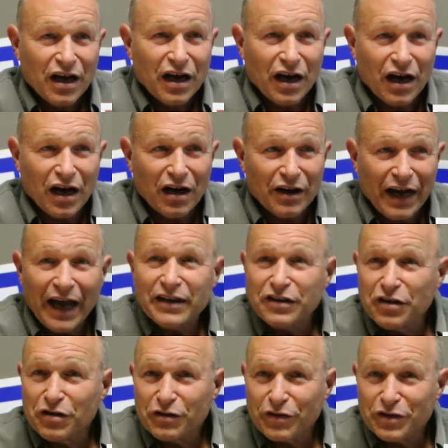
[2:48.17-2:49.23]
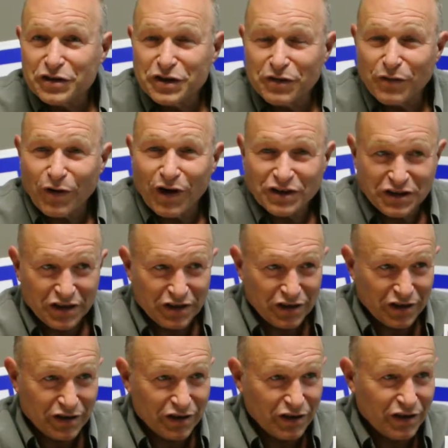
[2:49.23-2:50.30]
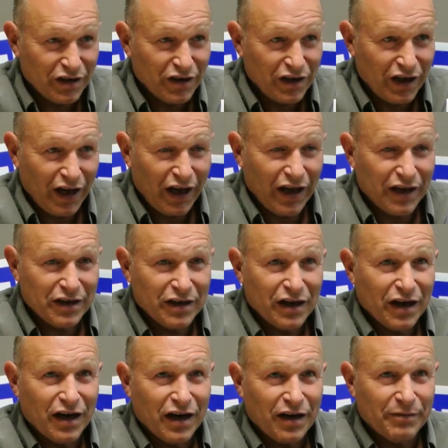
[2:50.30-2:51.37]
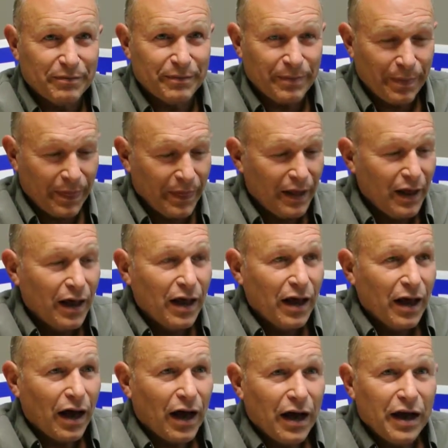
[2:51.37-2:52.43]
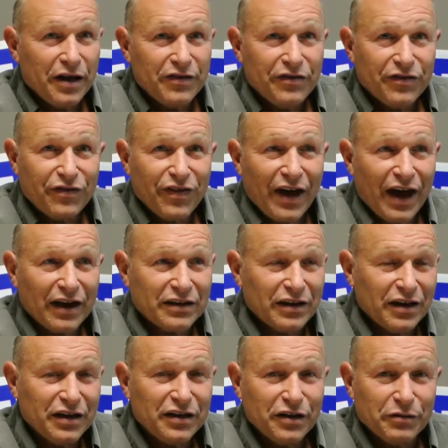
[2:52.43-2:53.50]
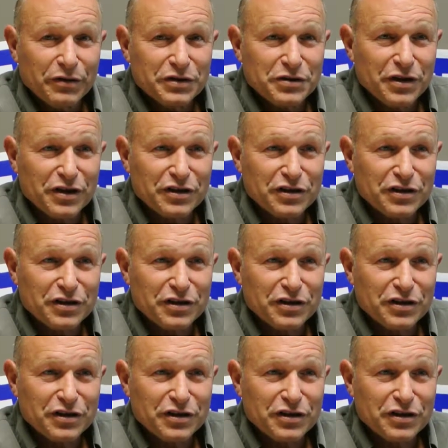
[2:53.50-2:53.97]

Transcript: at the University of Washington. And in fact, it was